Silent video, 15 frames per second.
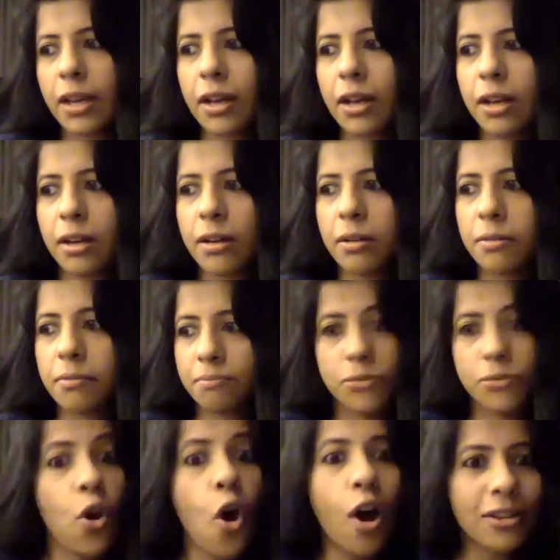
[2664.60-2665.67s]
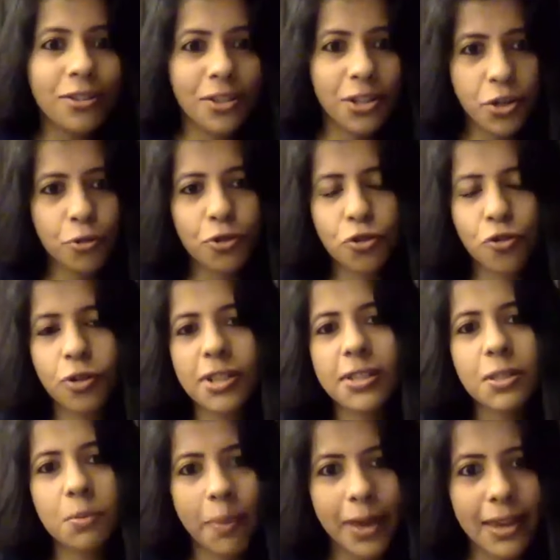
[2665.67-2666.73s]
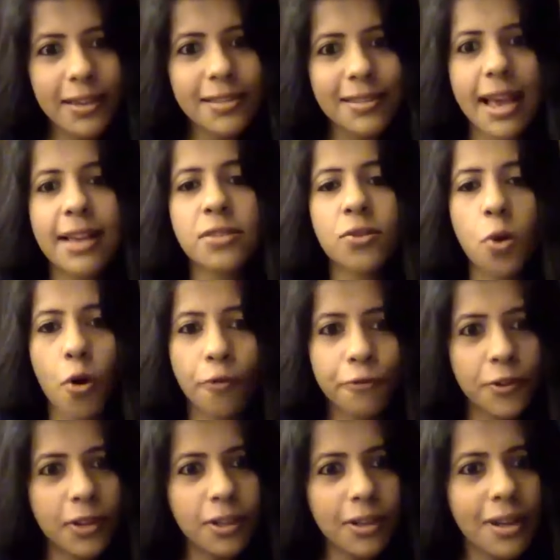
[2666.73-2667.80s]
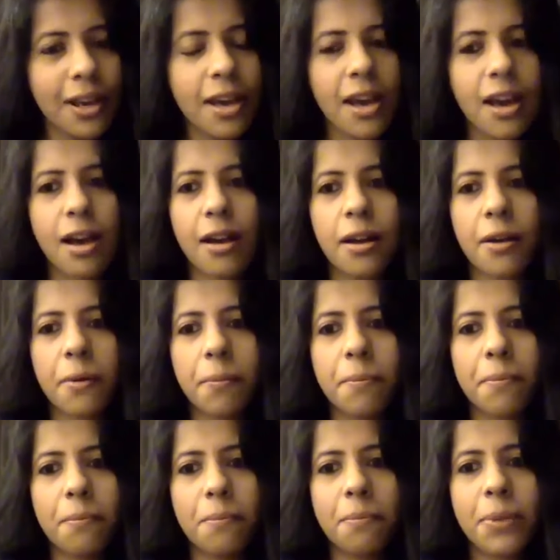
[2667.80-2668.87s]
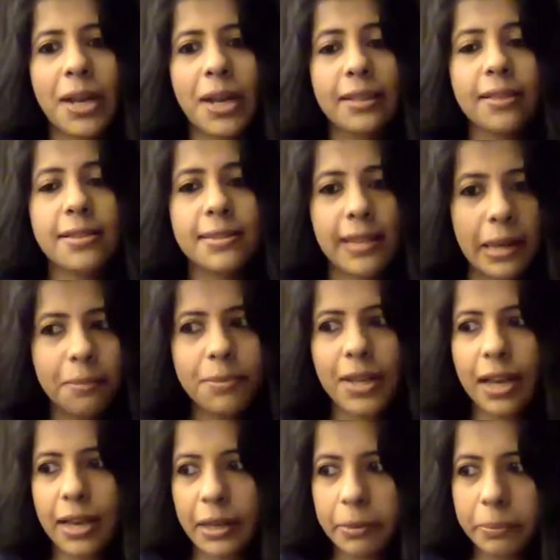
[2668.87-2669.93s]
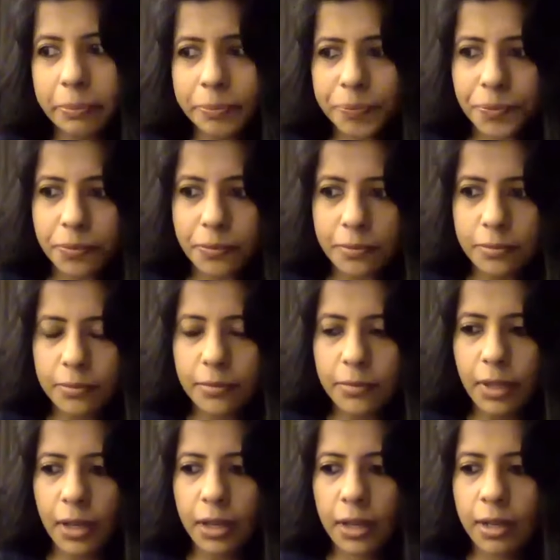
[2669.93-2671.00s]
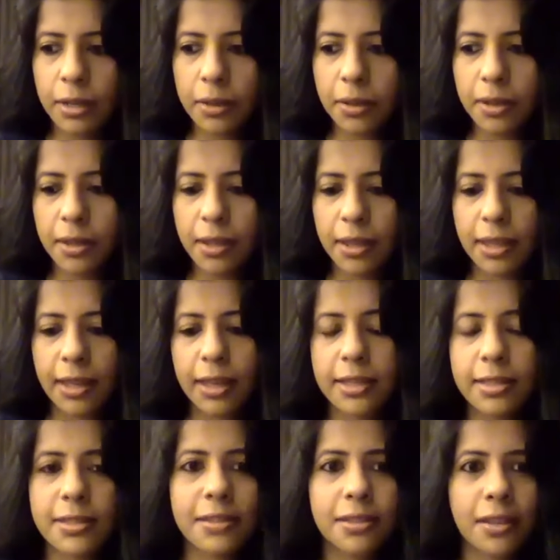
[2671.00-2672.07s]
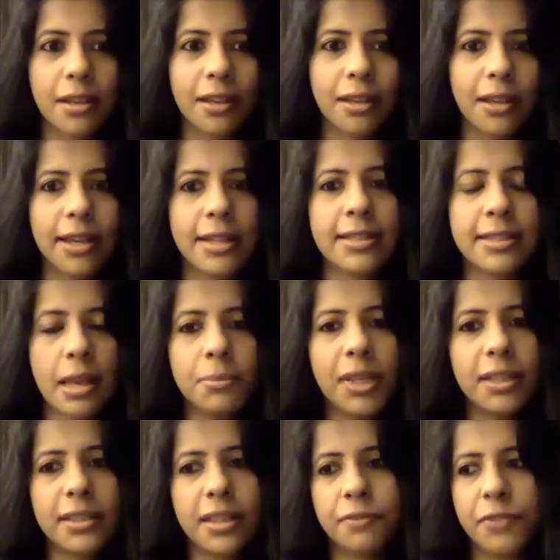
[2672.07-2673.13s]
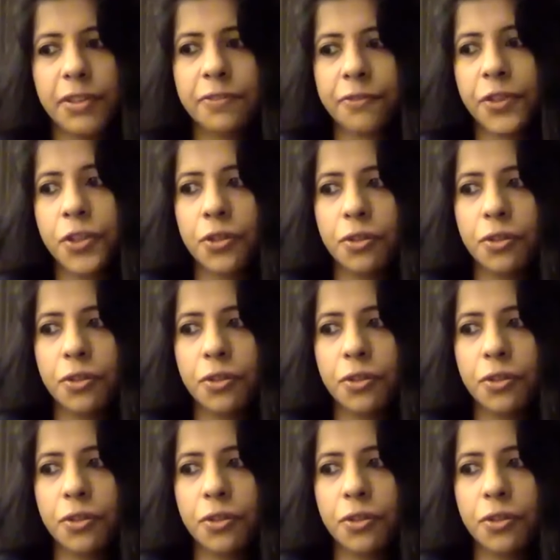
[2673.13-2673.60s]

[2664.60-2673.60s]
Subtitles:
not neutral space as often, but at the same time it's something that we've